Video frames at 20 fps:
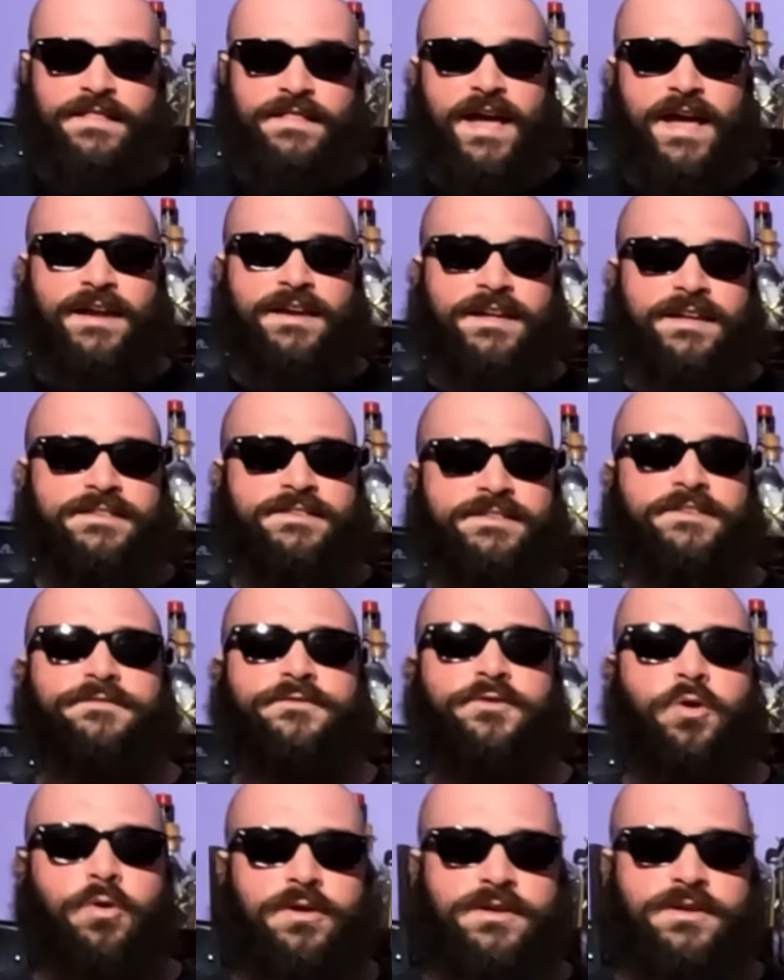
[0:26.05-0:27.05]
That is, of
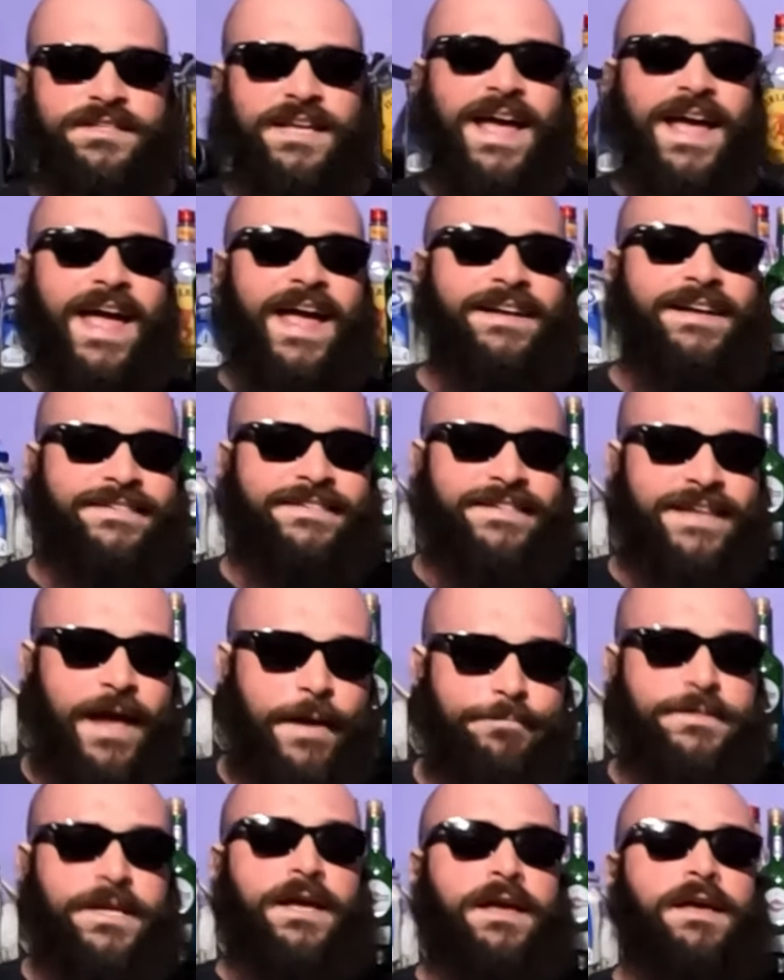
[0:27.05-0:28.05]
course,
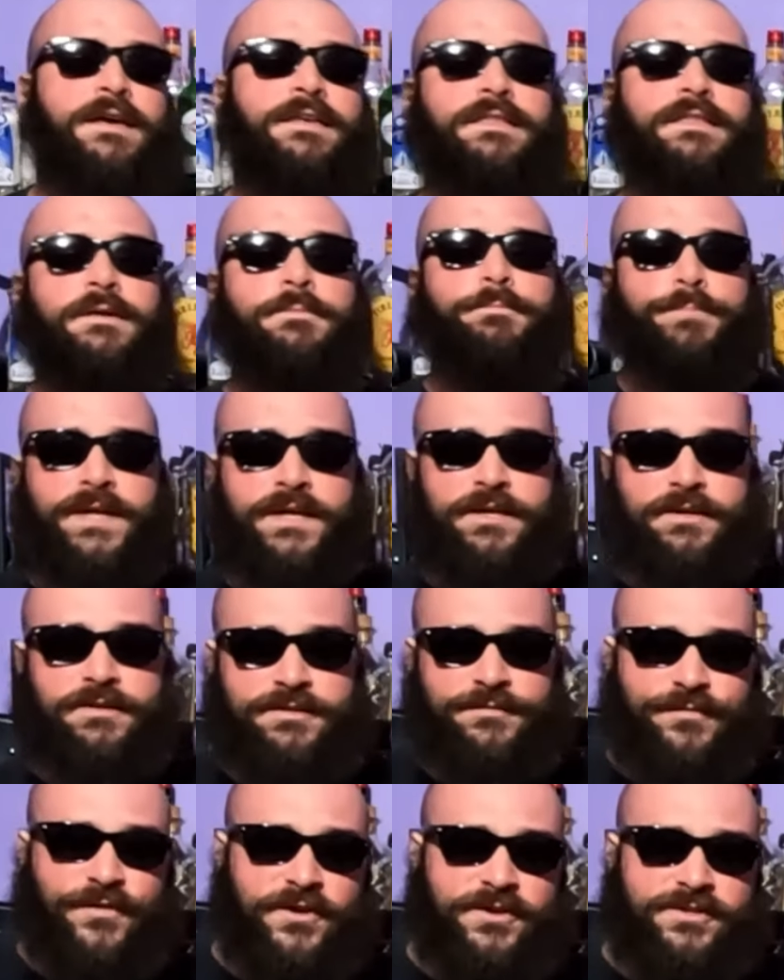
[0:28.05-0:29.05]
except the
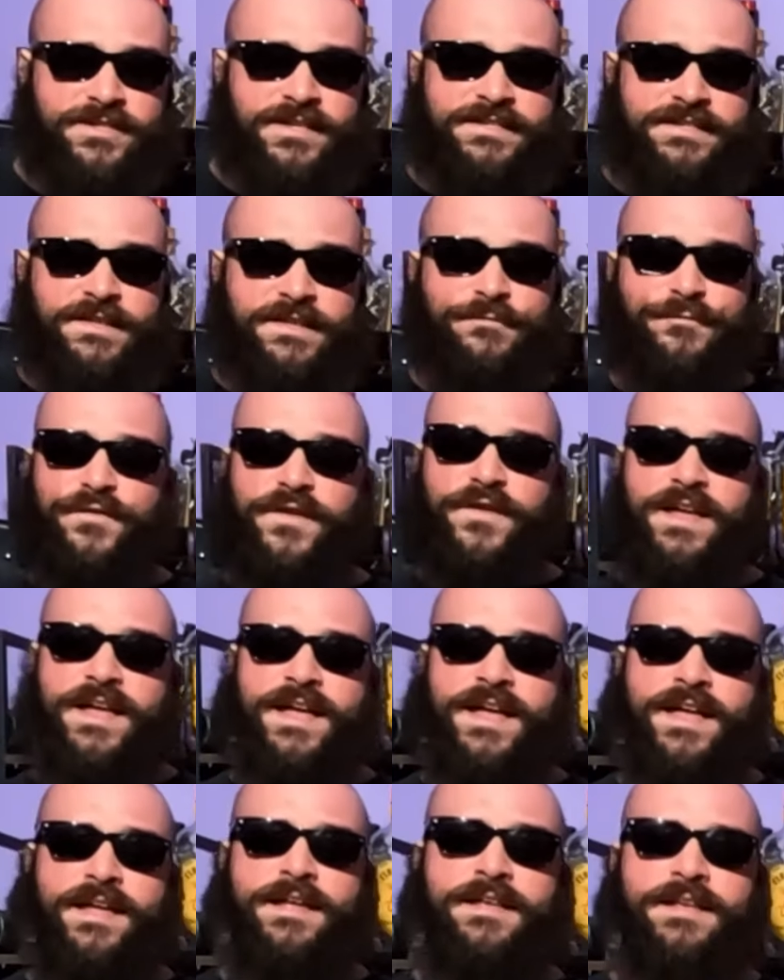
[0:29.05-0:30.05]
Bills versus the
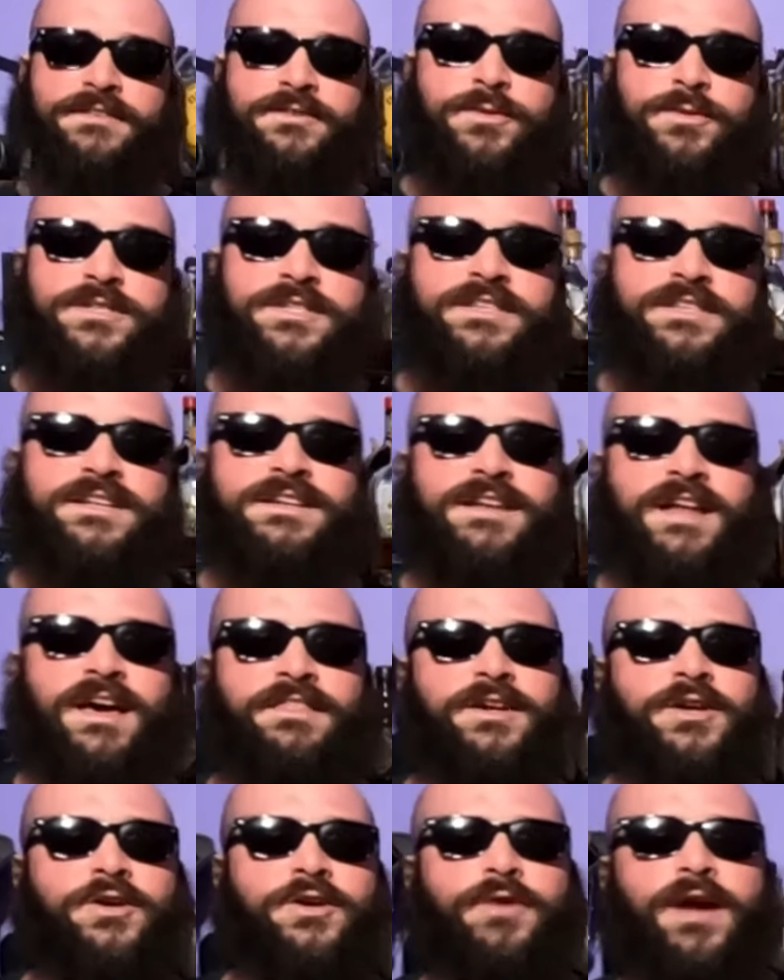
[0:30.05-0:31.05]
Finns, which is
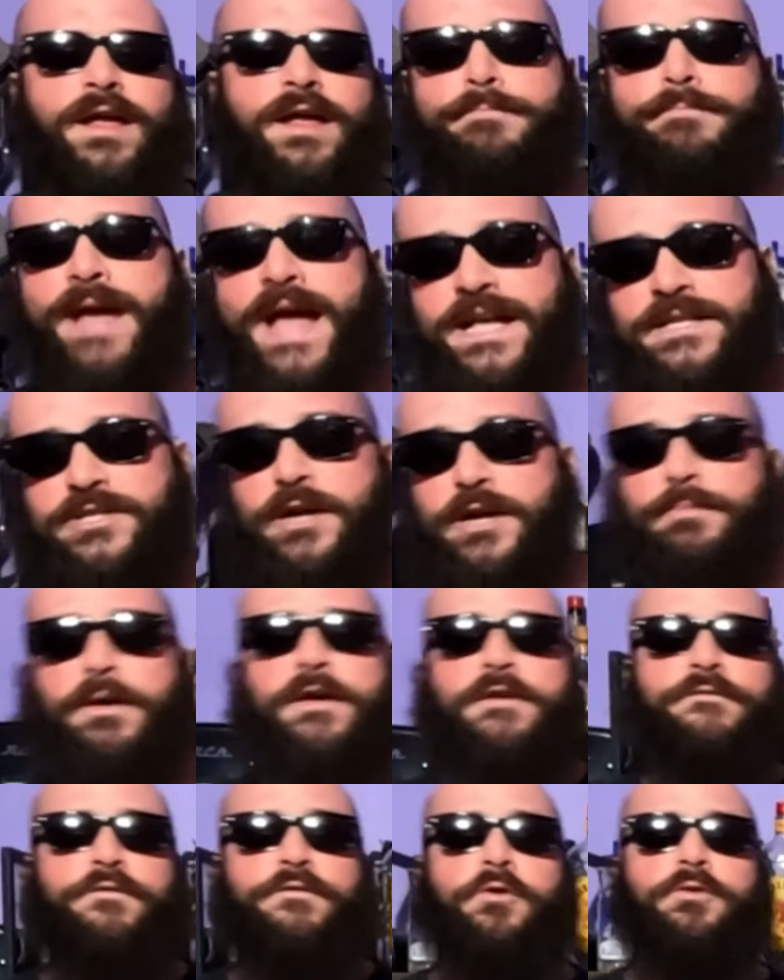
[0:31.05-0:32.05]
another great matchup
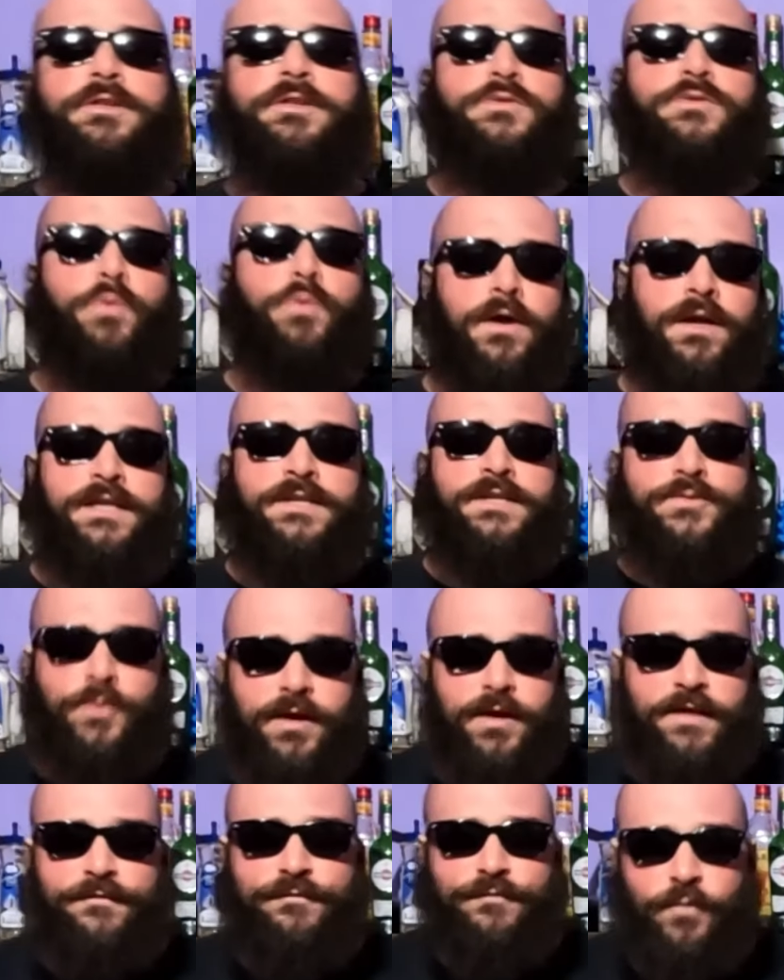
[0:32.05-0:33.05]
for the
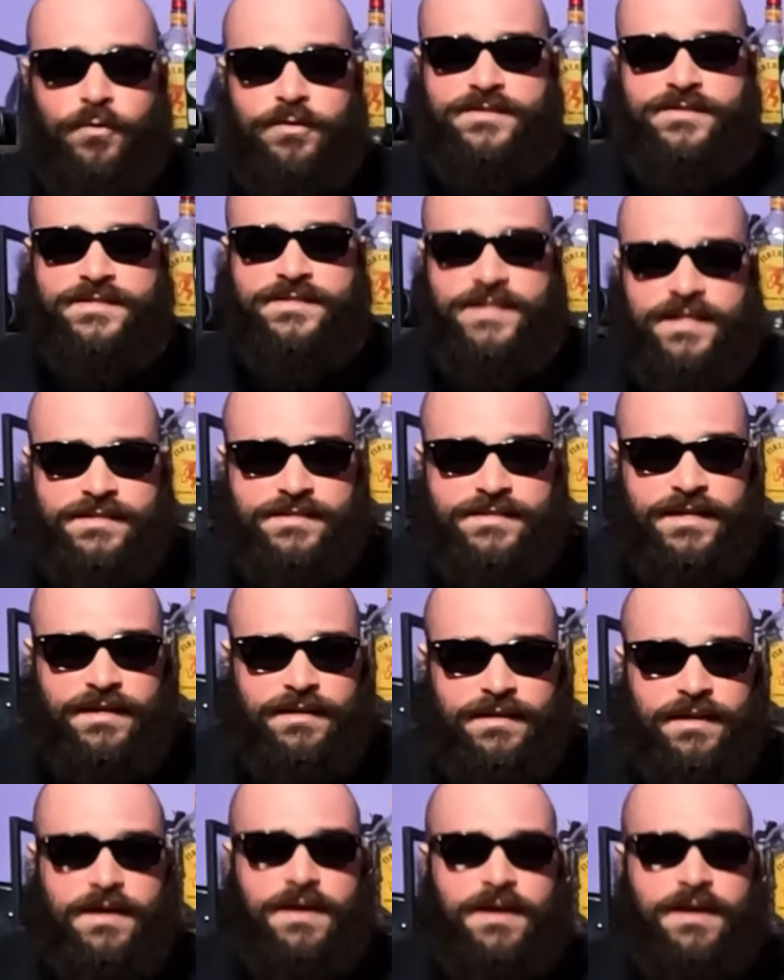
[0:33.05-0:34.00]
2024 season.